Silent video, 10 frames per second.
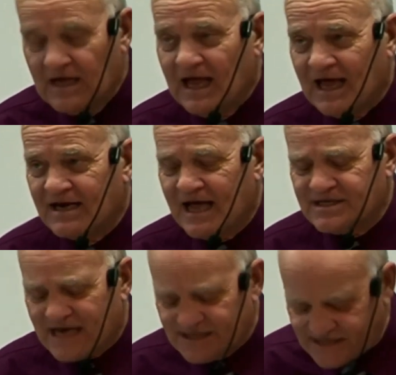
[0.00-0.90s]
And
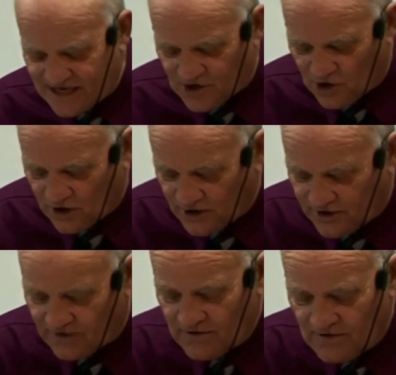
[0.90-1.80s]
as I said
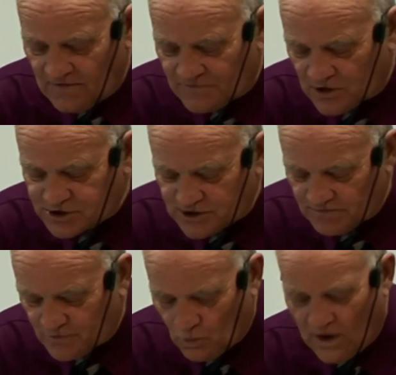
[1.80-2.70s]
earlier, there's
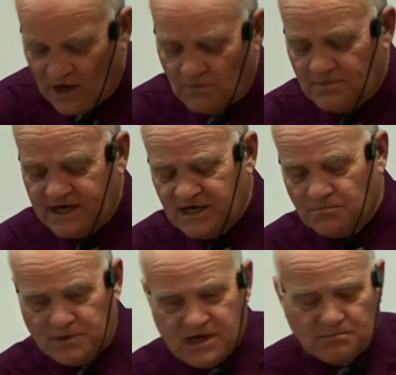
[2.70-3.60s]
some well-meaning
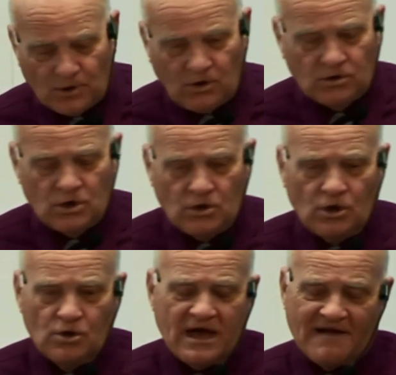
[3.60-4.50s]
people
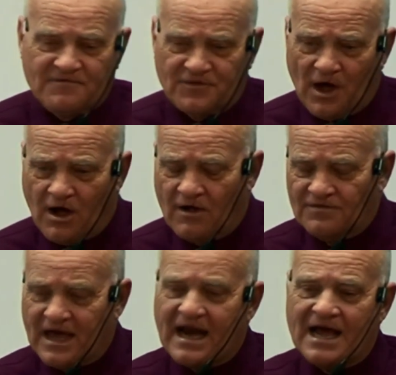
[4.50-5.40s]
who have thought
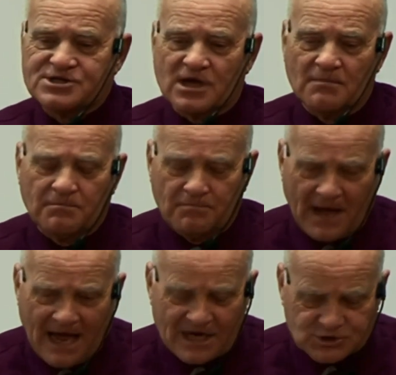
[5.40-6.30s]
that as a
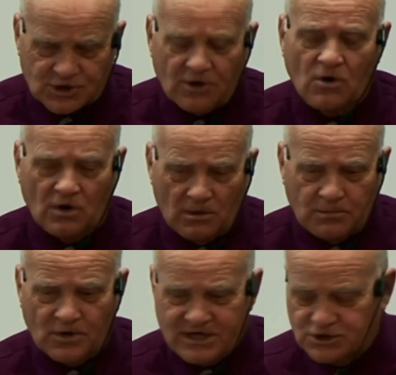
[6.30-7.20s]
pastor or a
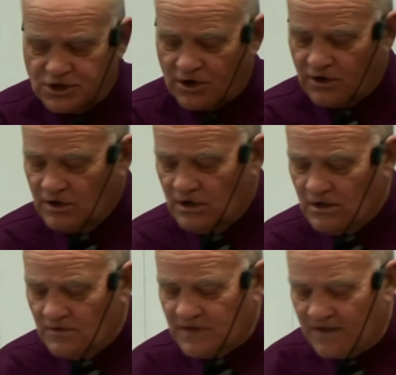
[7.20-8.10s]
preacher
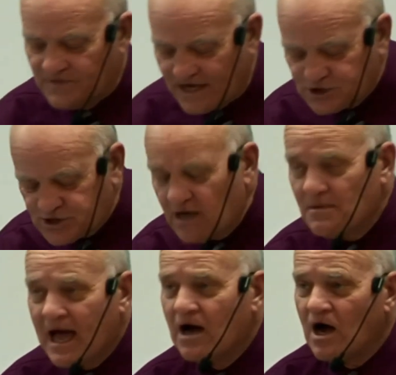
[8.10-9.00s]
that they
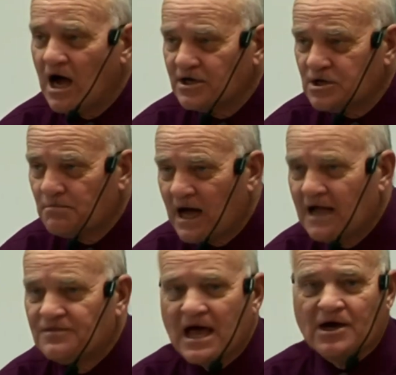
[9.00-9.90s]
somehow
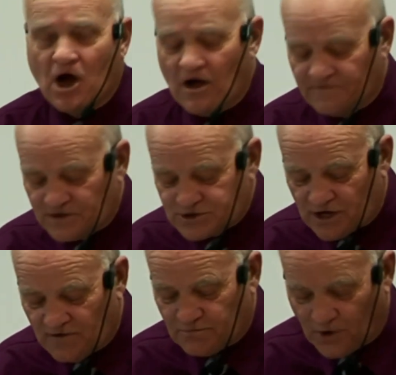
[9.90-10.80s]
occupied that office
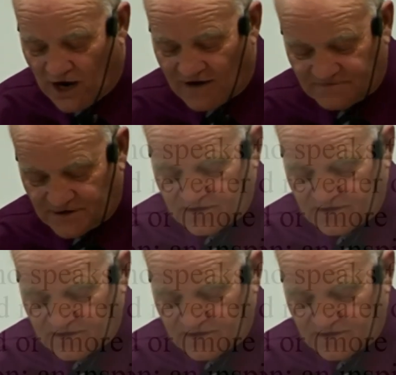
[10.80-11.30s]
of prophet